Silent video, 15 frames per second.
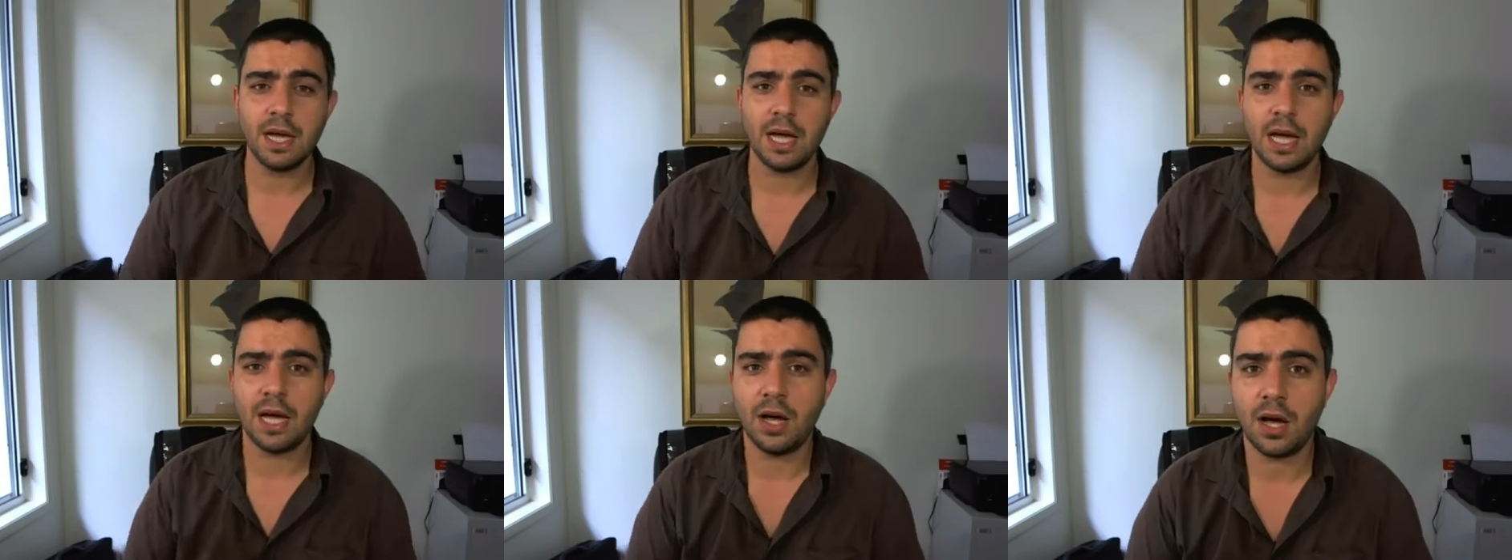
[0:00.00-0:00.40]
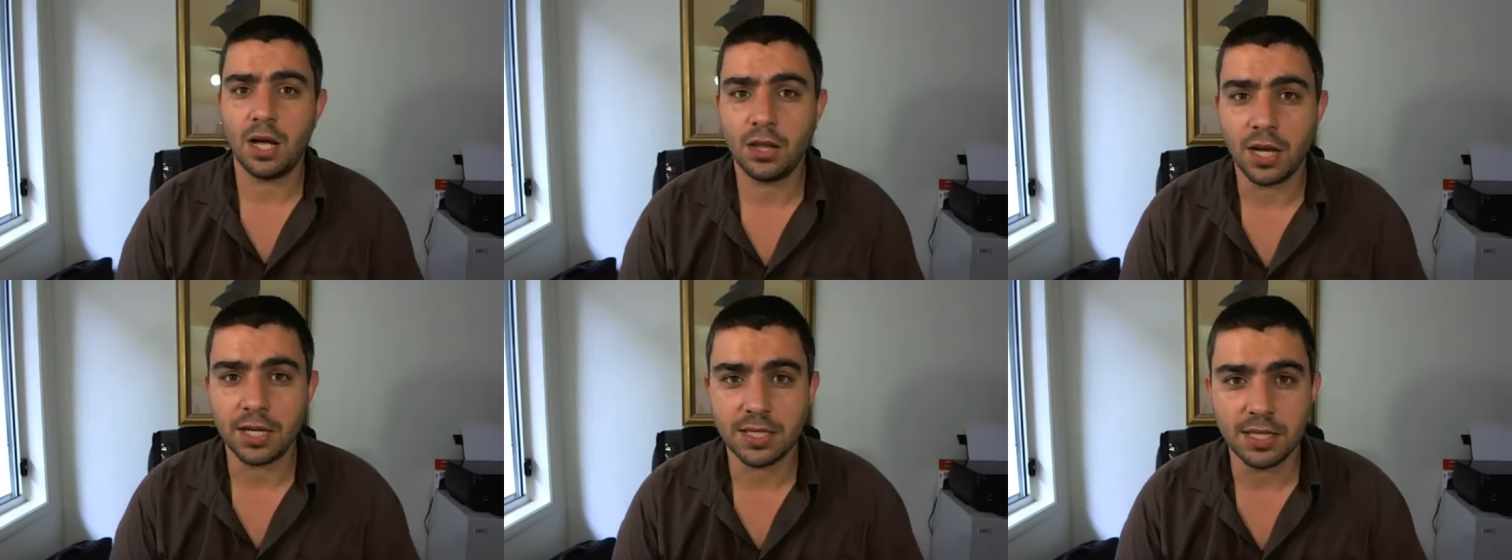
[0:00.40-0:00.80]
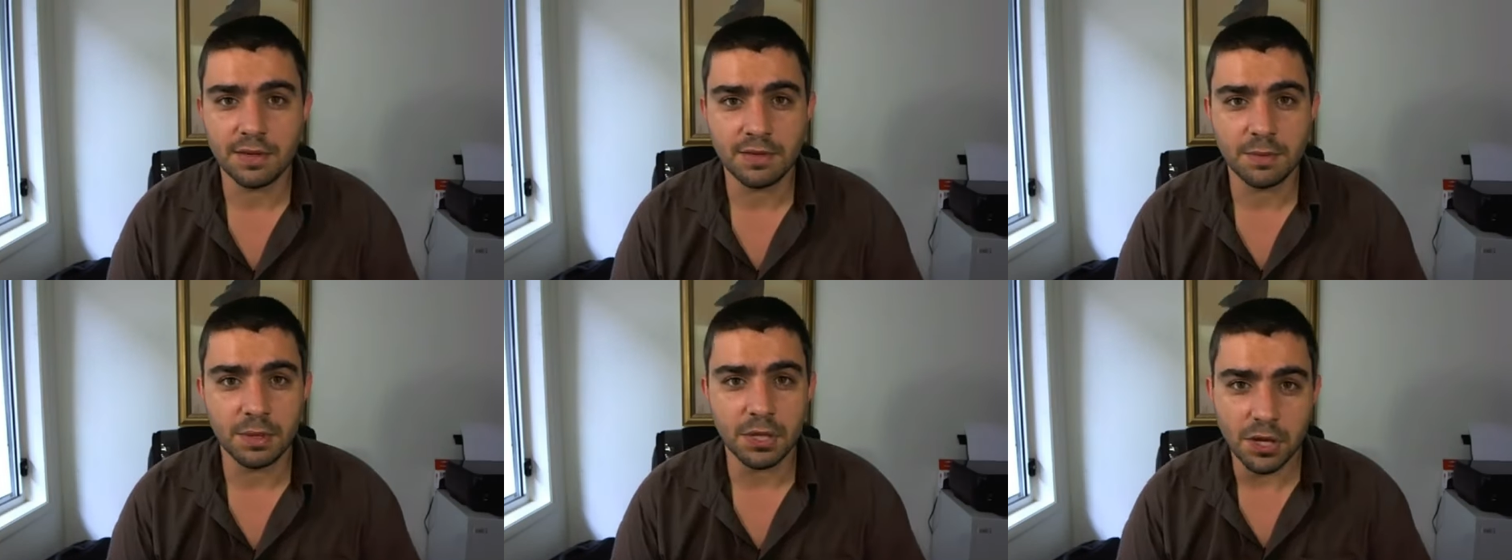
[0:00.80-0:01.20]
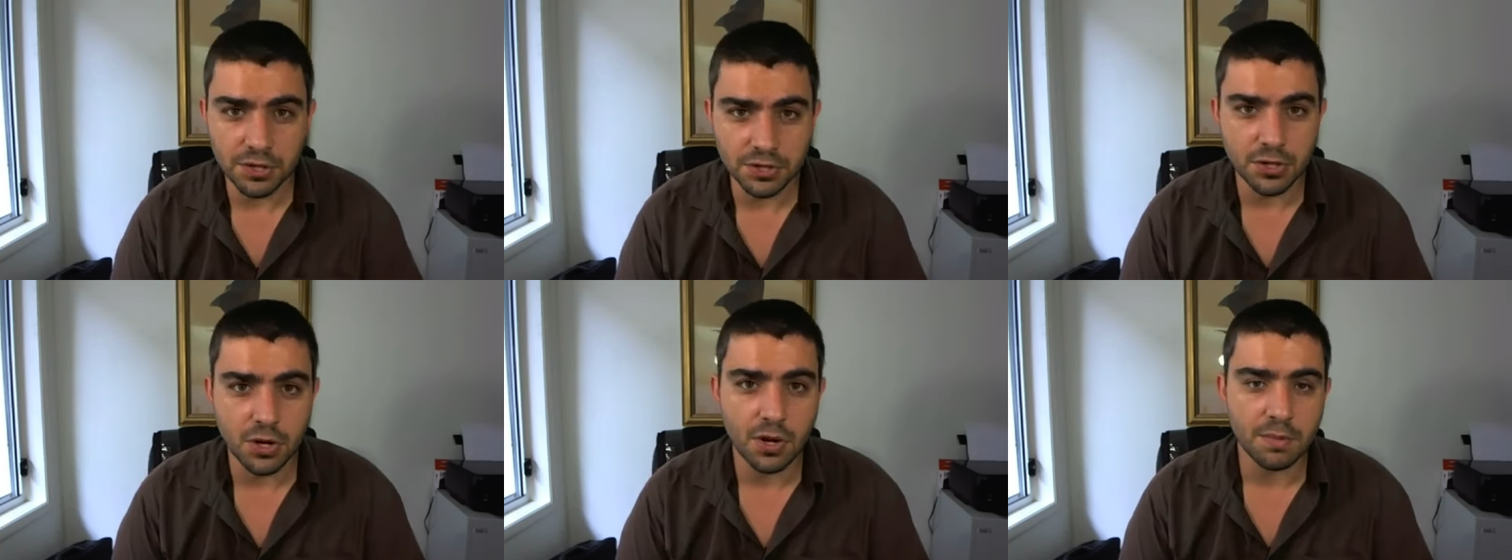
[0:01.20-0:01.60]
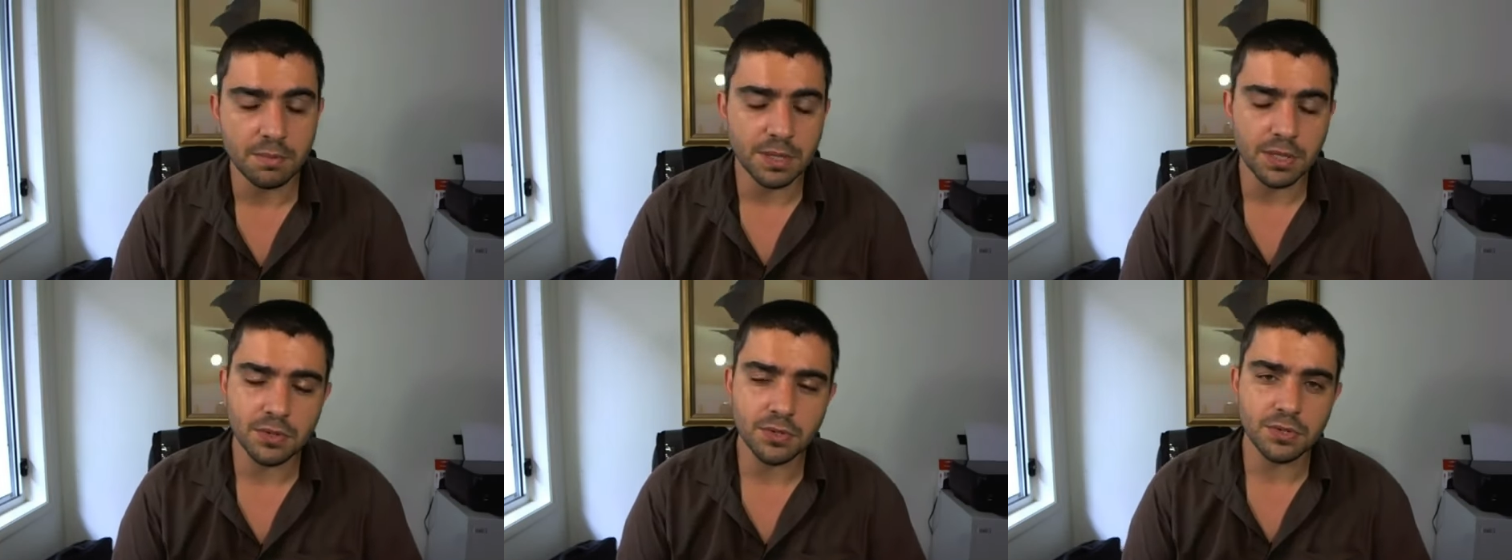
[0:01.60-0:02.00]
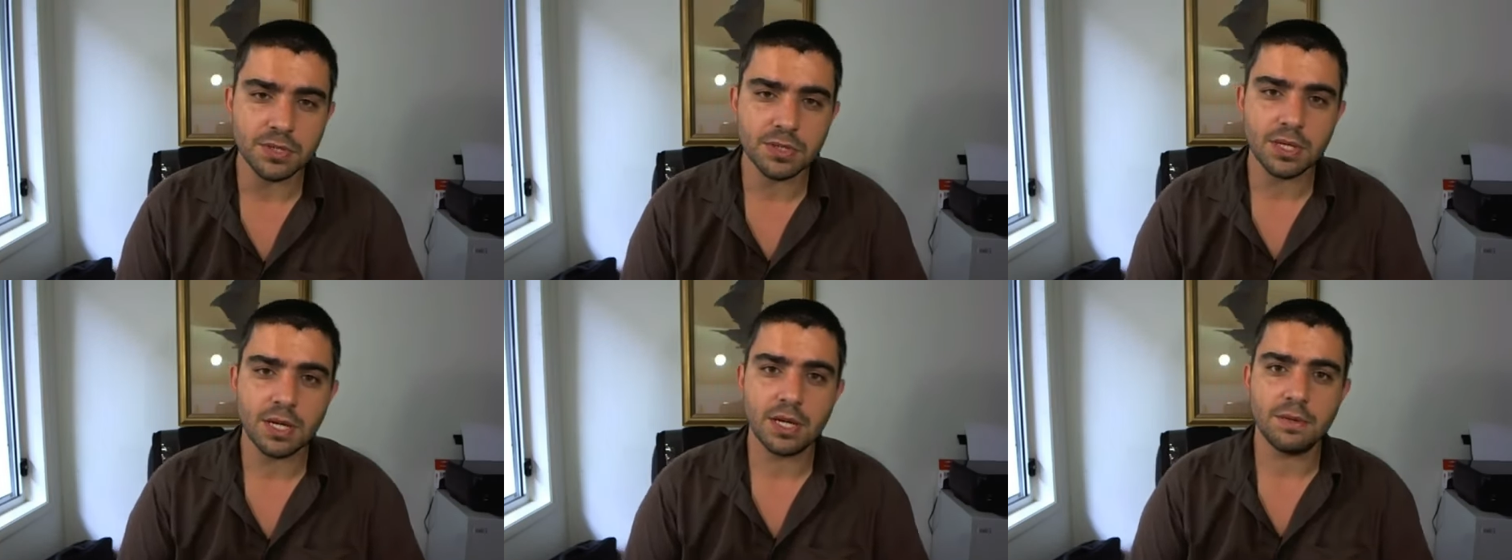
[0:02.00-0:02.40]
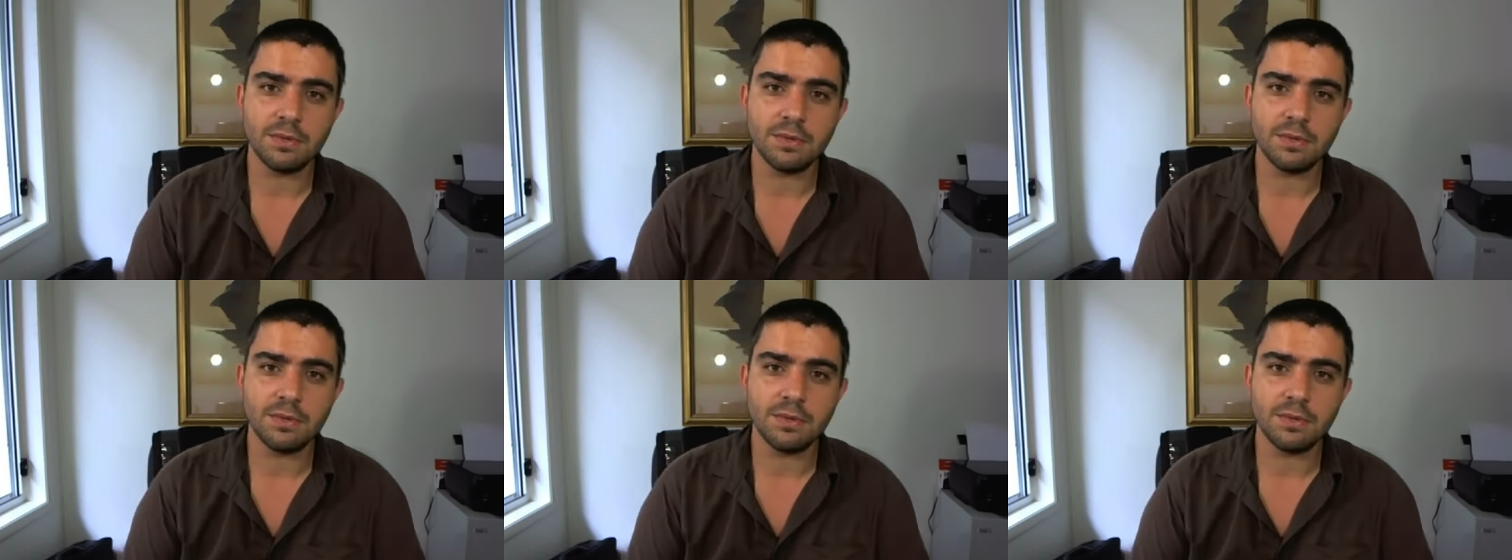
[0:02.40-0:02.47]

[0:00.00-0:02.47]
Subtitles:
I like to give them a lot of time, because